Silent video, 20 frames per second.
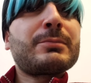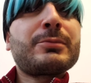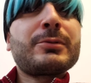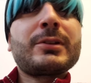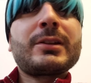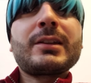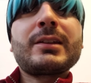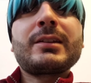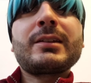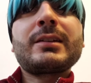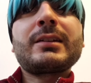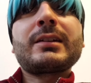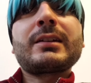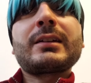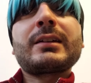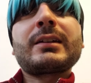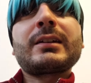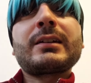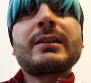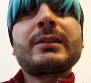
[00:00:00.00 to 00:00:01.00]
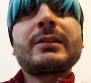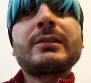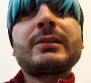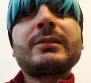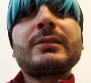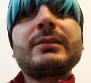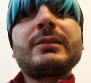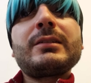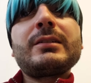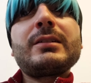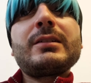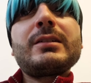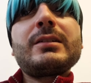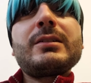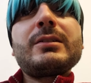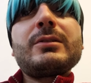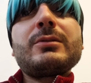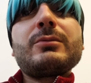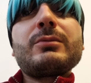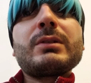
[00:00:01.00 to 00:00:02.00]
putting
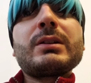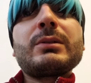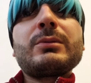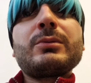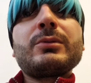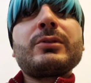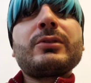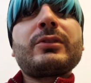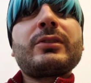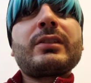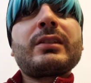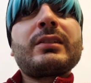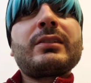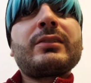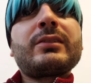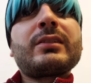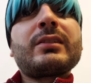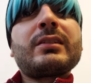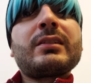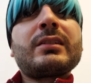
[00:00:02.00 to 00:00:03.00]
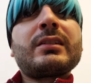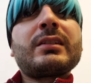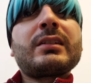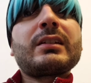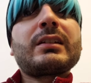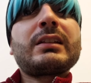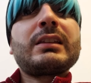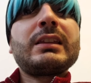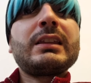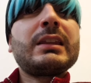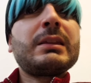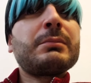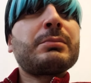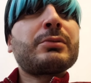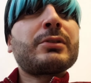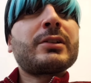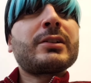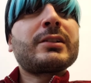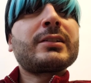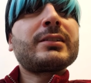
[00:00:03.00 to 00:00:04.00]
way worse things in cleaning
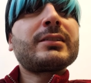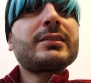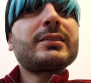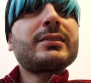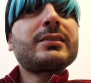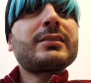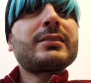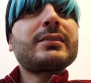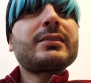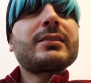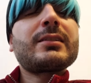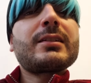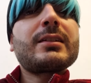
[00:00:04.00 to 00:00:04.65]
products.